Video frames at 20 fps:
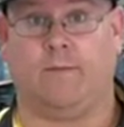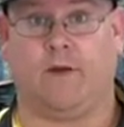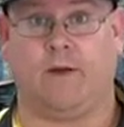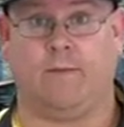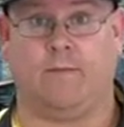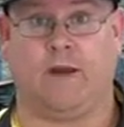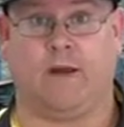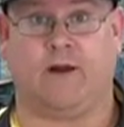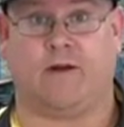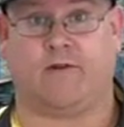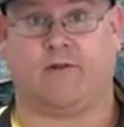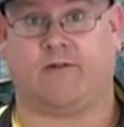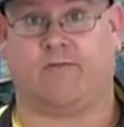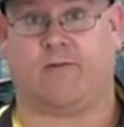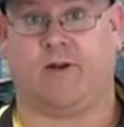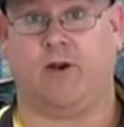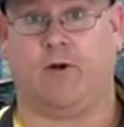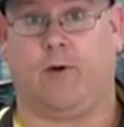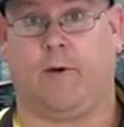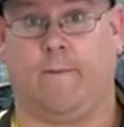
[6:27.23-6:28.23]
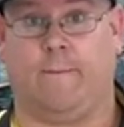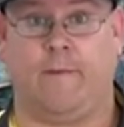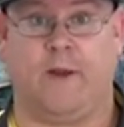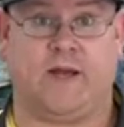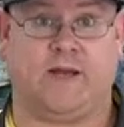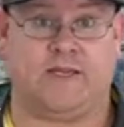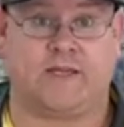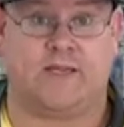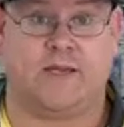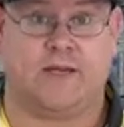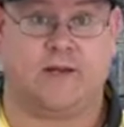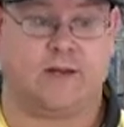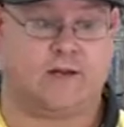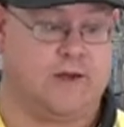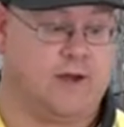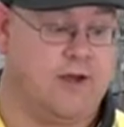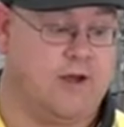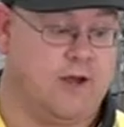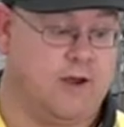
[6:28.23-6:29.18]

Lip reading: millimeter 3-hole piston,